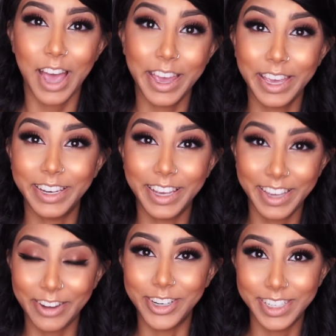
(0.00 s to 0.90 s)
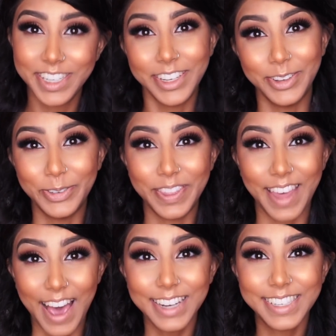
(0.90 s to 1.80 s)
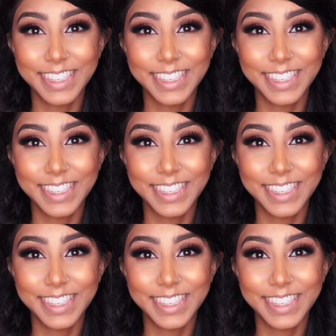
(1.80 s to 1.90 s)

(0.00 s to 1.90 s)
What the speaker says: I can guarantee you that.